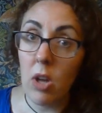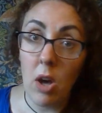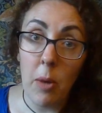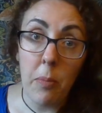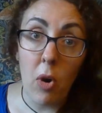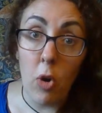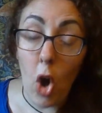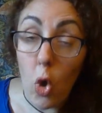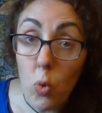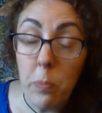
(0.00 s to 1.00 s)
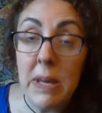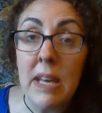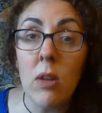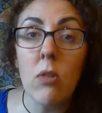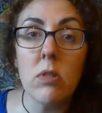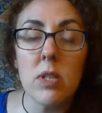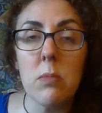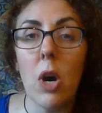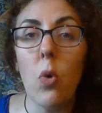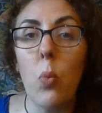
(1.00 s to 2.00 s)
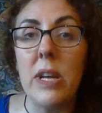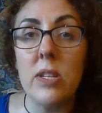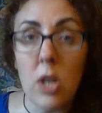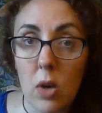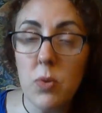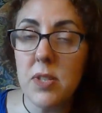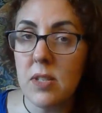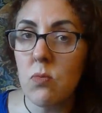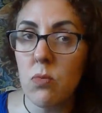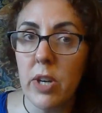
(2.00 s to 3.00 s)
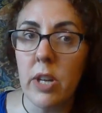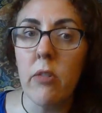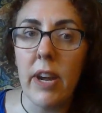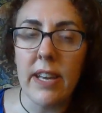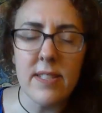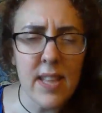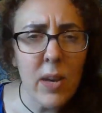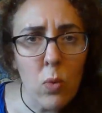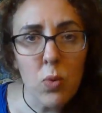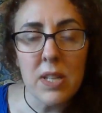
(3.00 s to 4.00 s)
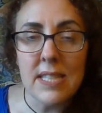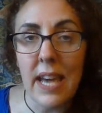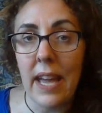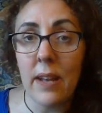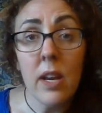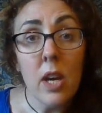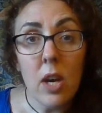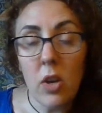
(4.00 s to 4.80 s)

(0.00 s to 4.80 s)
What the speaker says: on oatmeal or on some whole wheat toast is really great, because they all contain